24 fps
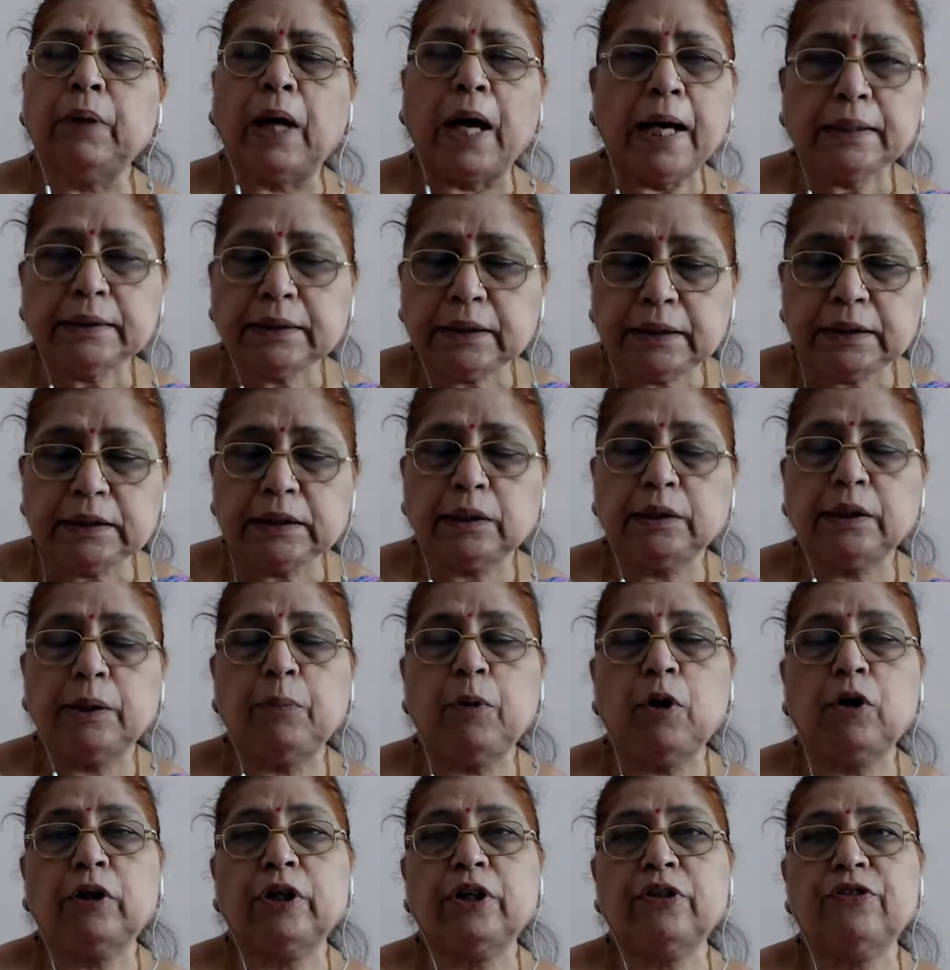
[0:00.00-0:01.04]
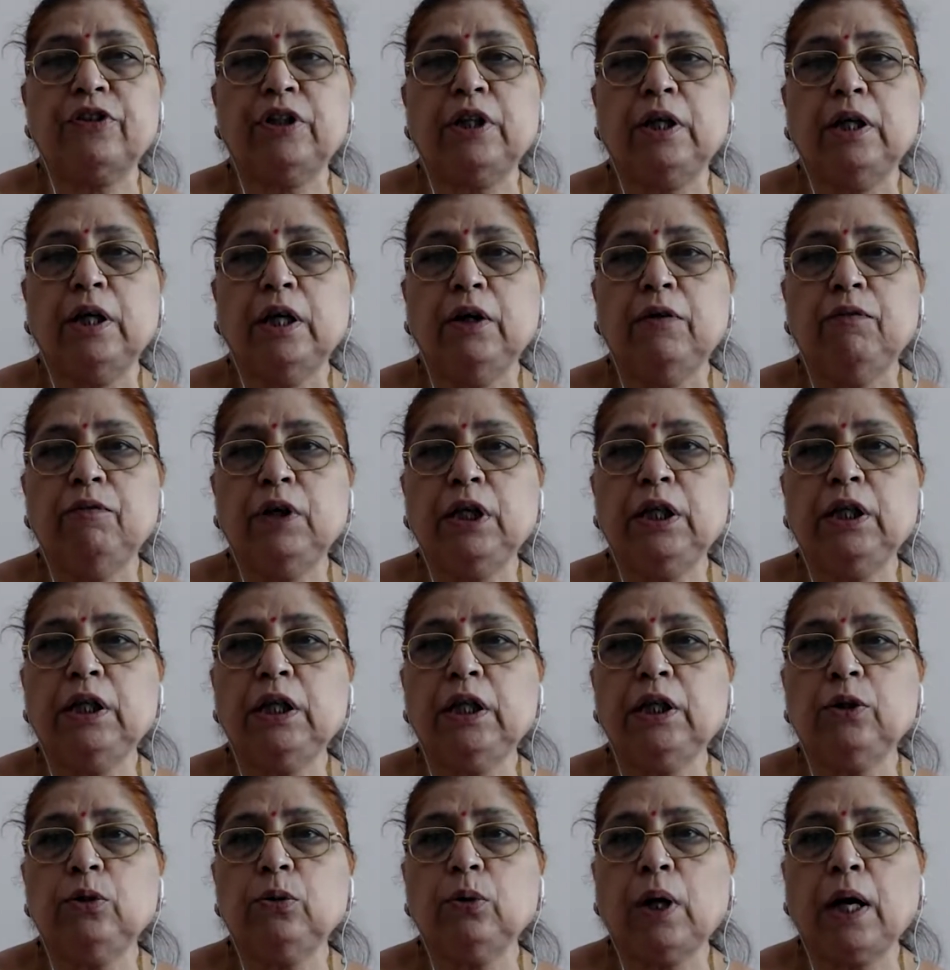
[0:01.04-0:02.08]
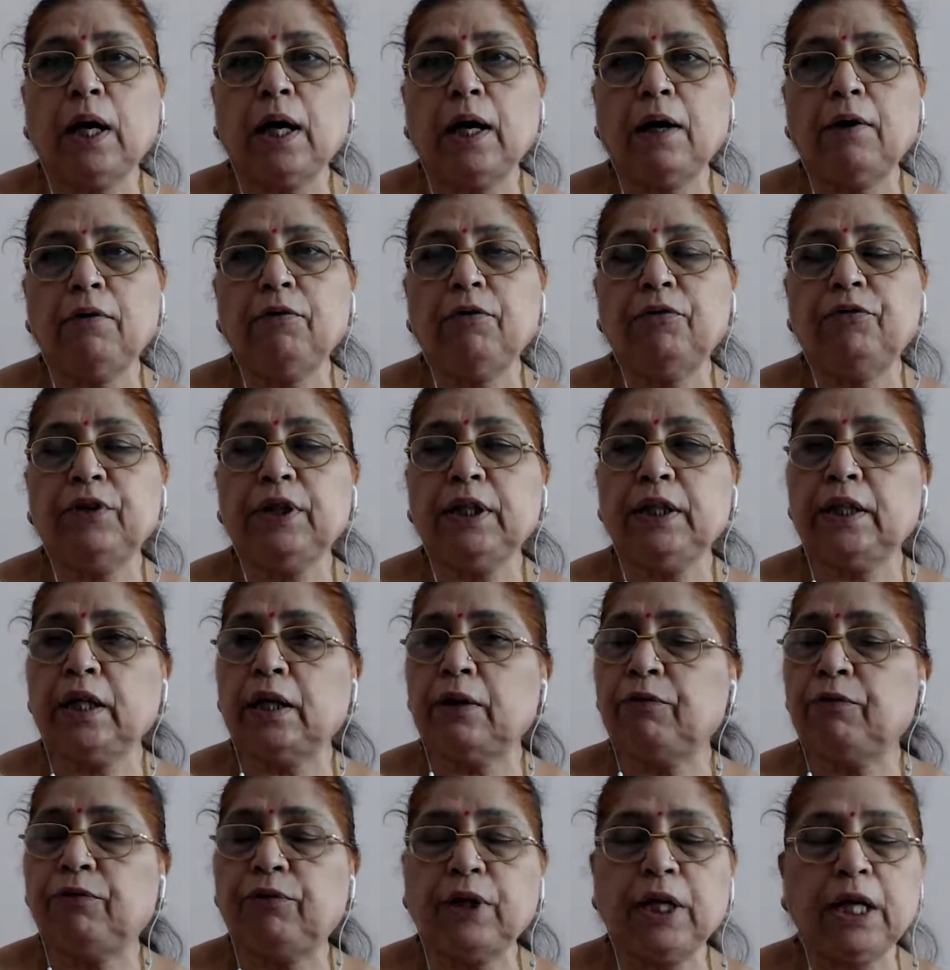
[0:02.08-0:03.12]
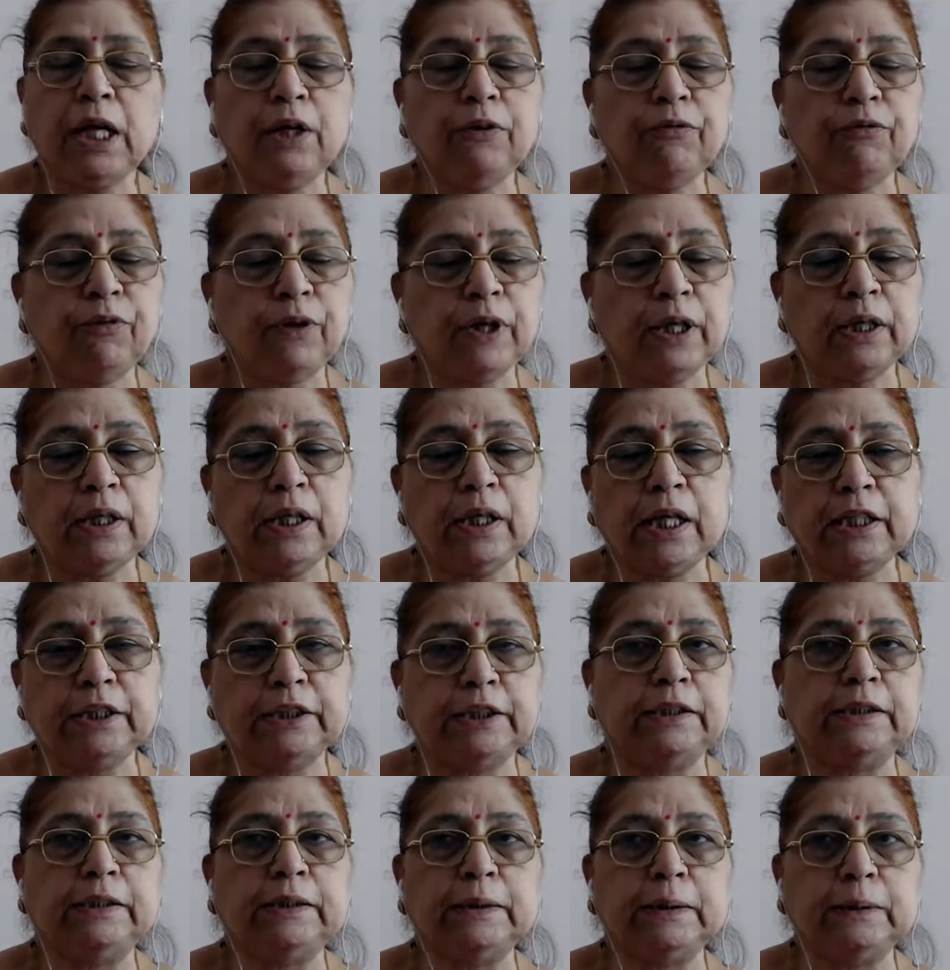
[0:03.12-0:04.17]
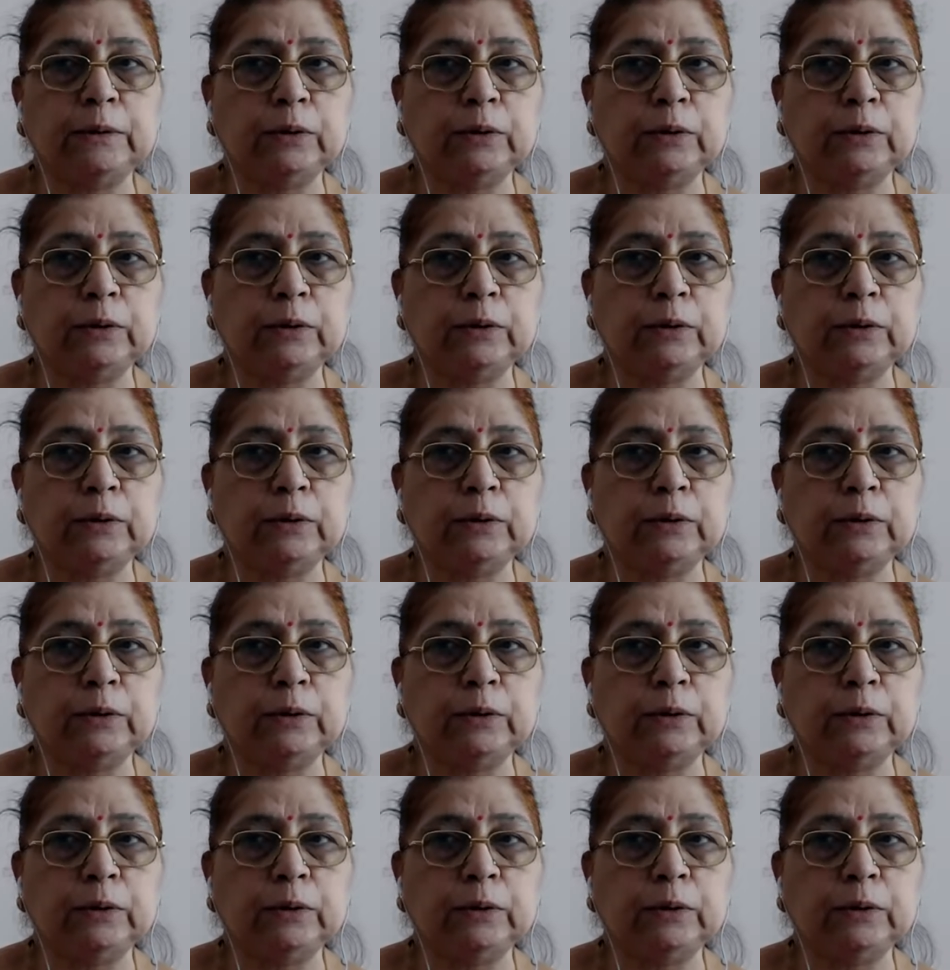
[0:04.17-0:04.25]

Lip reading: as it is a democracy, we need to have free and fair elections.